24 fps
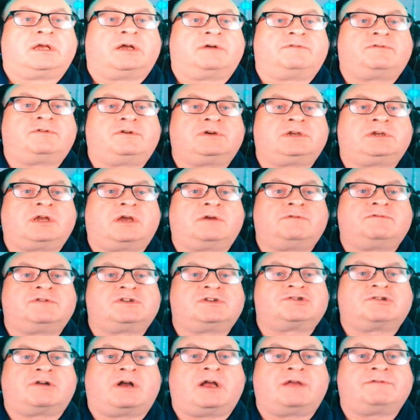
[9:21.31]
Avoid
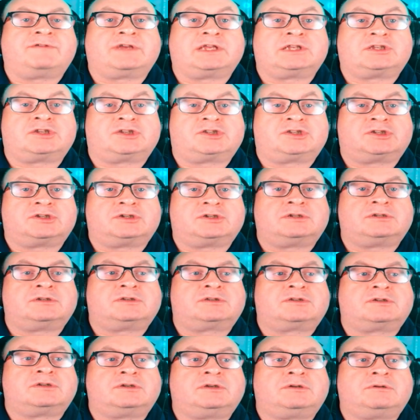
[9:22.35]
overdriving into turn
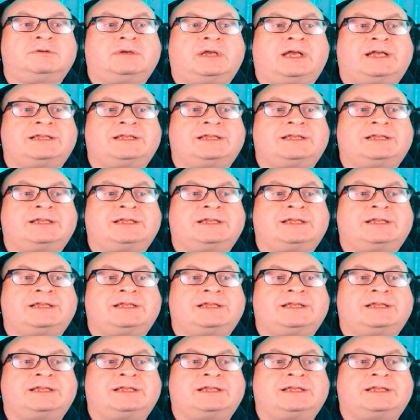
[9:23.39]
2,